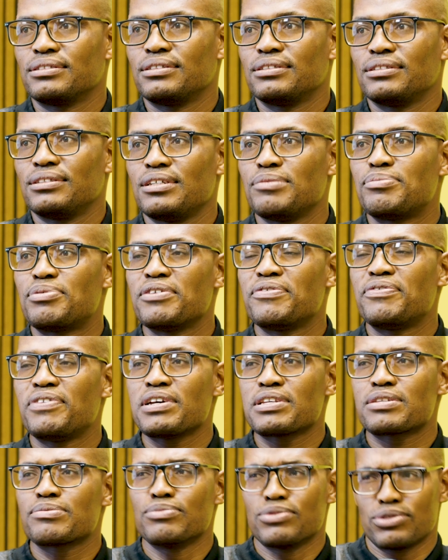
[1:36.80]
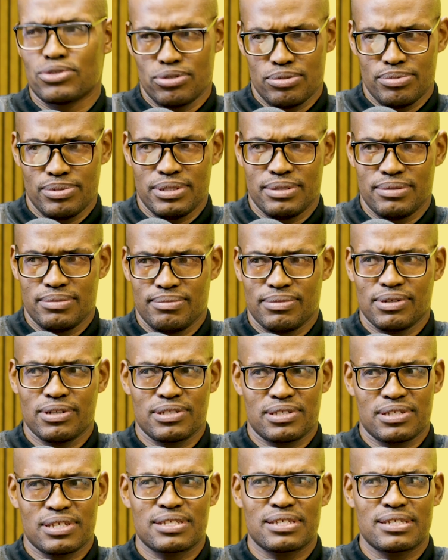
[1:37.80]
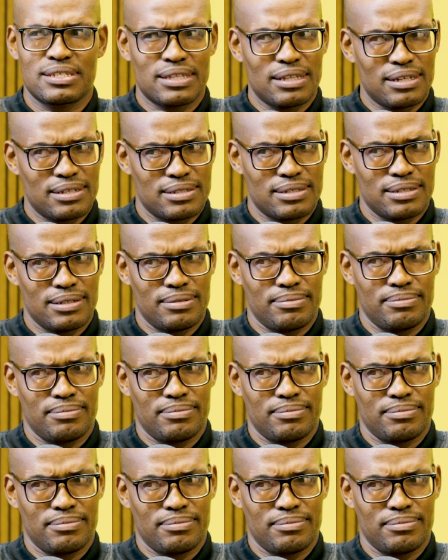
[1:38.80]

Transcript: He prefers Mutubi because that's his last name.